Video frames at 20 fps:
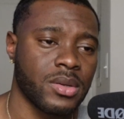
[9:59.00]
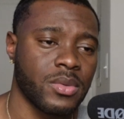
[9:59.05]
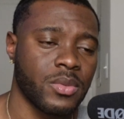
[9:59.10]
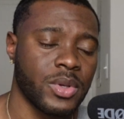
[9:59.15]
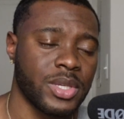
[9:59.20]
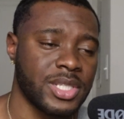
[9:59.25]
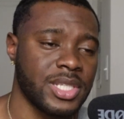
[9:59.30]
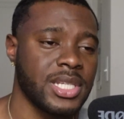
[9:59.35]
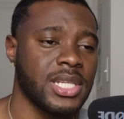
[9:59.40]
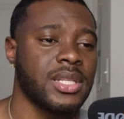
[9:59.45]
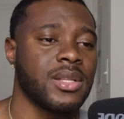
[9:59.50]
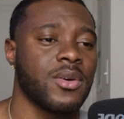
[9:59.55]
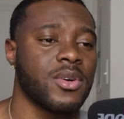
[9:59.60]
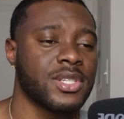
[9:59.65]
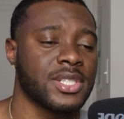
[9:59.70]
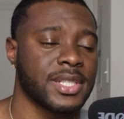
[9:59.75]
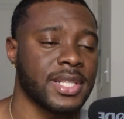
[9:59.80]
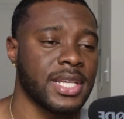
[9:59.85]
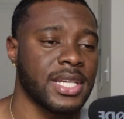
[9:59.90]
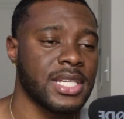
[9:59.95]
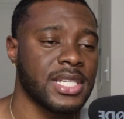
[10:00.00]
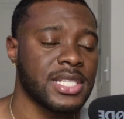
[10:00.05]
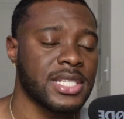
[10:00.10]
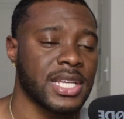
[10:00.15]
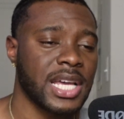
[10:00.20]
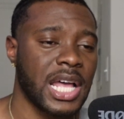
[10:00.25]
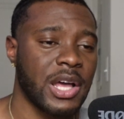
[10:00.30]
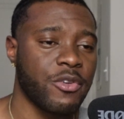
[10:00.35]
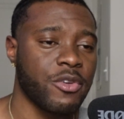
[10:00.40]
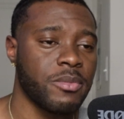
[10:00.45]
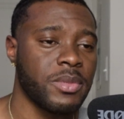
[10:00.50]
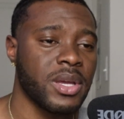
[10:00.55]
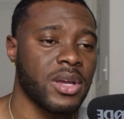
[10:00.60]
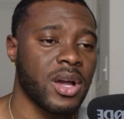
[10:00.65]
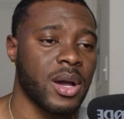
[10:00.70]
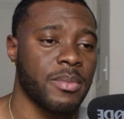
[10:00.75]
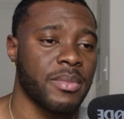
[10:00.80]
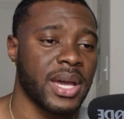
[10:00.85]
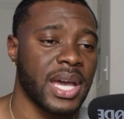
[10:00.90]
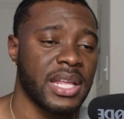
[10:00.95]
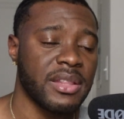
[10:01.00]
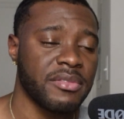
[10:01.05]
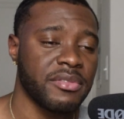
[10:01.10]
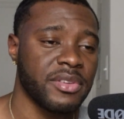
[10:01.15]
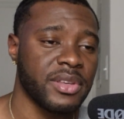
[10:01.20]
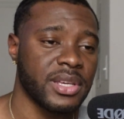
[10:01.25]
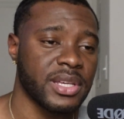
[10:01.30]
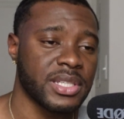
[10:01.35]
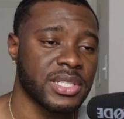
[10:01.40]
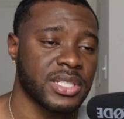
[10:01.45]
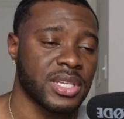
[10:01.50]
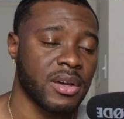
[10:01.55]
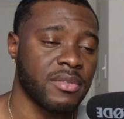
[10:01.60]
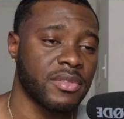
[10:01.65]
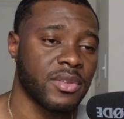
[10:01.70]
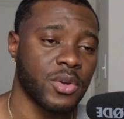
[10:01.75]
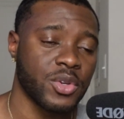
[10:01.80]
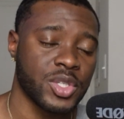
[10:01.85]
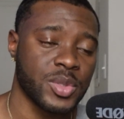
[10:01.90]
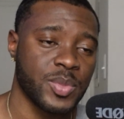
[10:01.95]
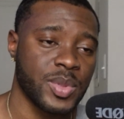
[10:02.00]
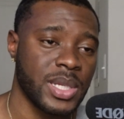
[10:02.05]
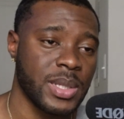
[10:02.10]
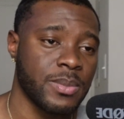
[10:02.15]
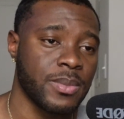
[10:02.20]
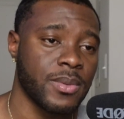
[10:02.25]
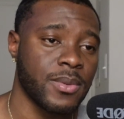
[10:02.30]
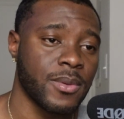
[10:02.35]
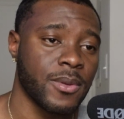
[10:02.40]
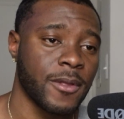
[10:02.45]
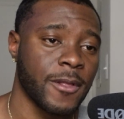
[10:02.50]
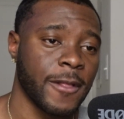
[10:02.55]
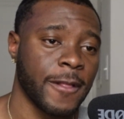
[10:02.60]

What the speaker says: We see those things and we become envious of those people.